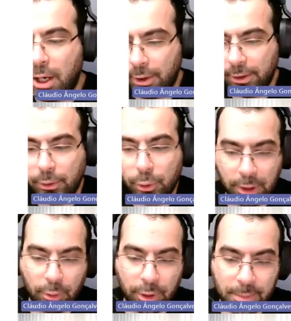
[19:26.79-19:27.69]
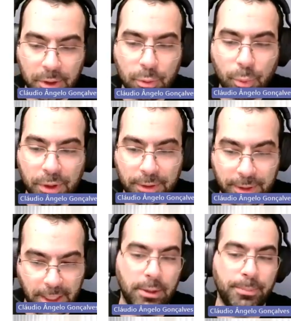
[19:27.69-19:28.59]
are in good agreement with the
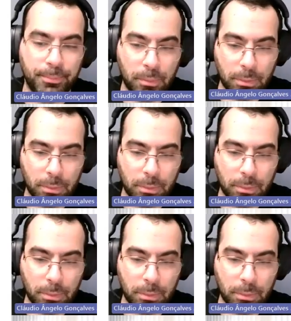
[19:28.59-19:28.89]
data.